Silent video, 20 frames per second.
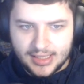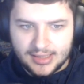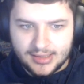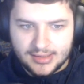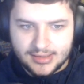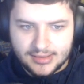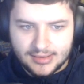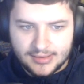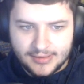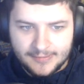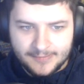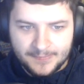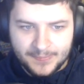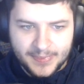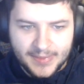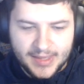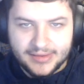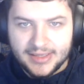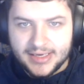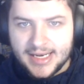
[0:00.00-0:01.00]
this,
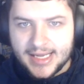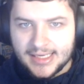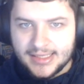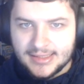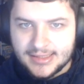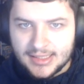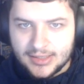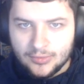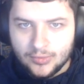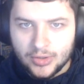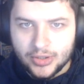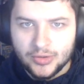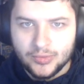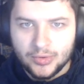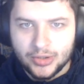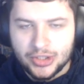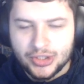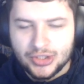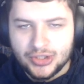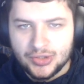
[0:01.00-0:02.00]
and the next thing what you
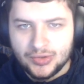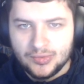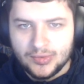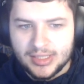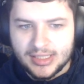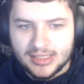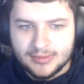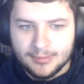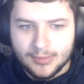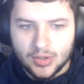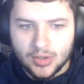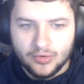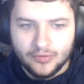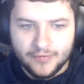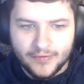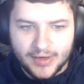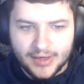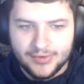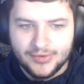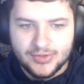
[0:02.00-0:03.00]
want to do is
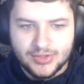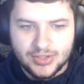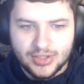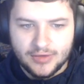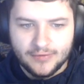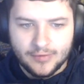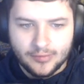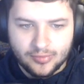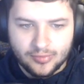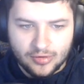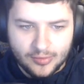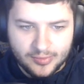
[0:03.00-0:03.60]
modify the server